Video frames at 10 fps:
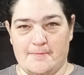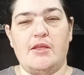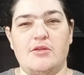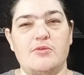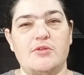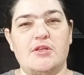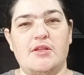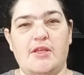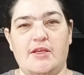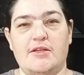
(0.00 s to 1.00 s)
I don't
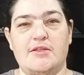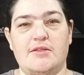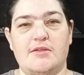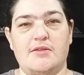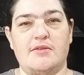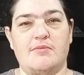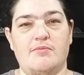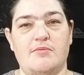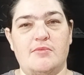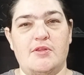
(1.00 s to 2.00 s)
collect
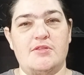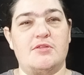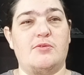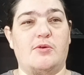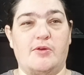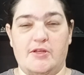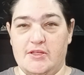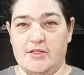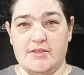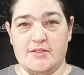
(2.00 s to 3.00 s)
the
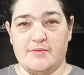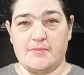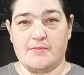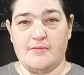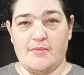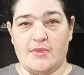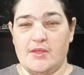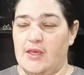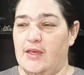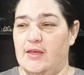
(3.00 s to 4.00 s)
Sororitas,
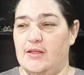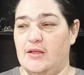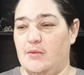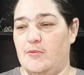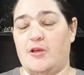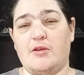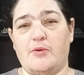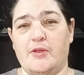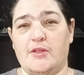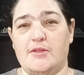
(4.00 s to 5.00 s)
and I'm not
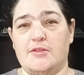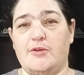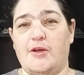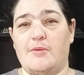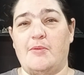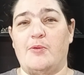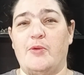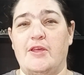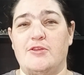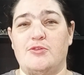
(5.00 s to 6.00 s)
going to go out of my
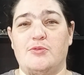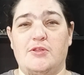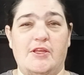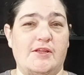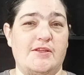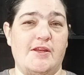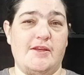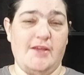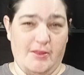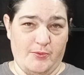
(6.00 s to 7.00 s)
way to collect any
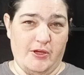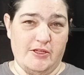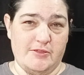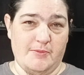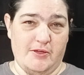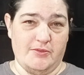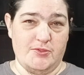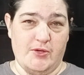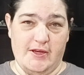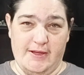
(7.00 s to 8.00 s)
Deathwatch
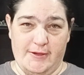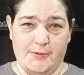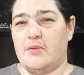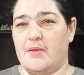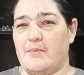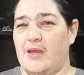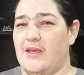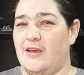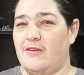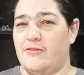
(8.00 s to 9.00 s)
models right now, but I
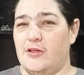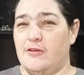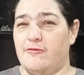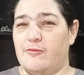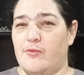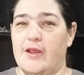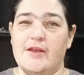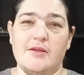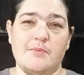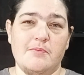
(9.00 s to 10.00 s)
might have enough
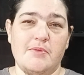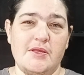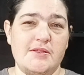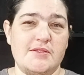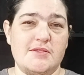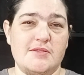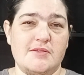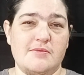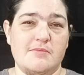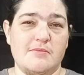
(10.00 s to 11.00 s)
random bits